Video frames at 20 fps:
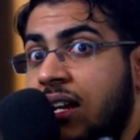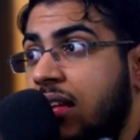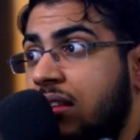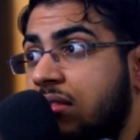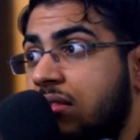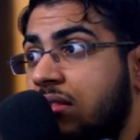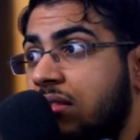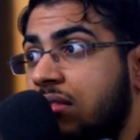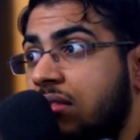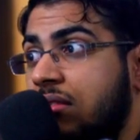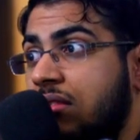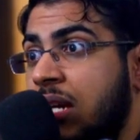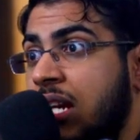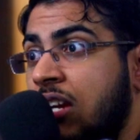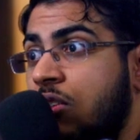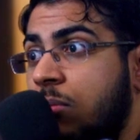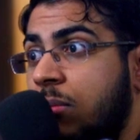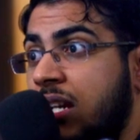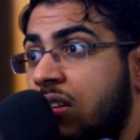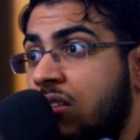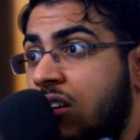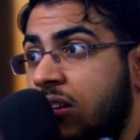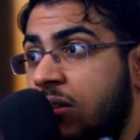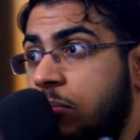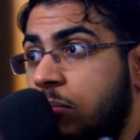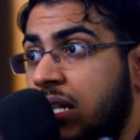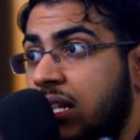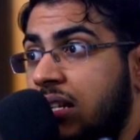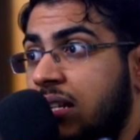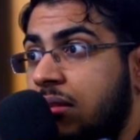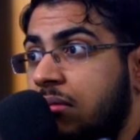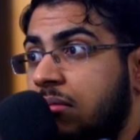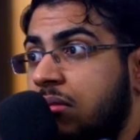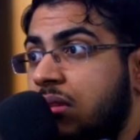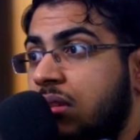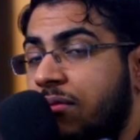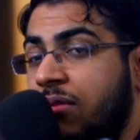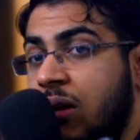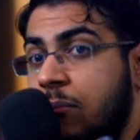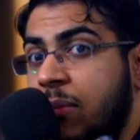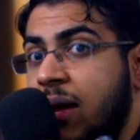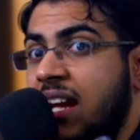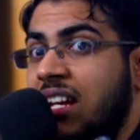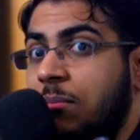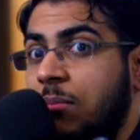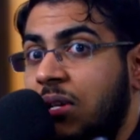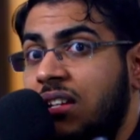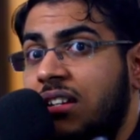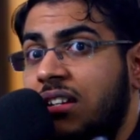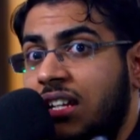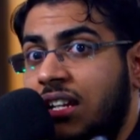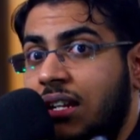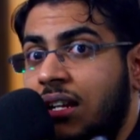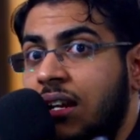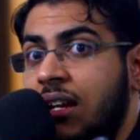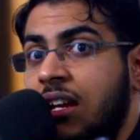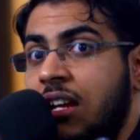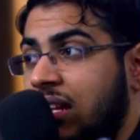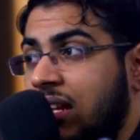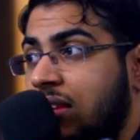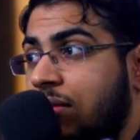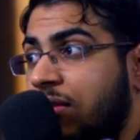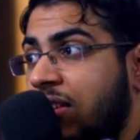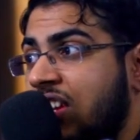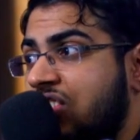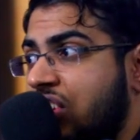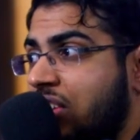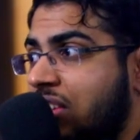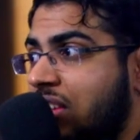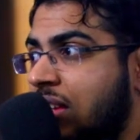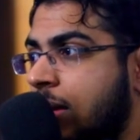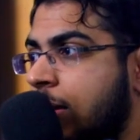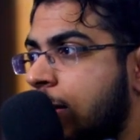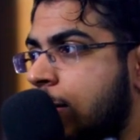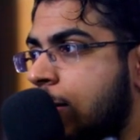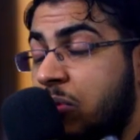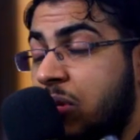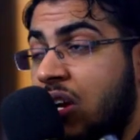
and there may or may not be enough compatibility between the features.